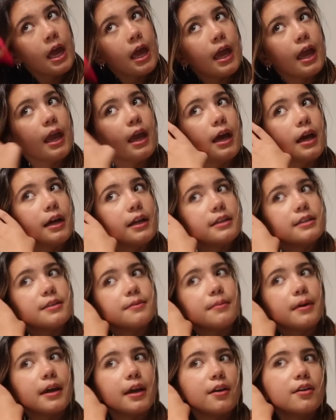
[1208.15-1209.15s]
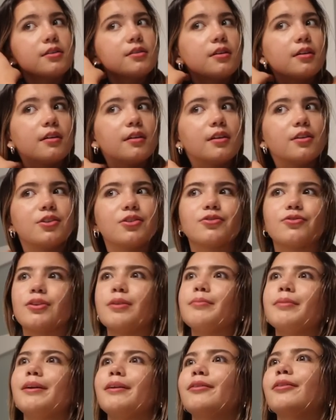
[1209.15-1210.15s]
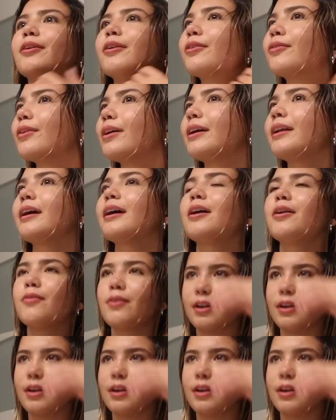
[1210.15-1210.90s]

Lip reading: And my hair is not extremely long right now.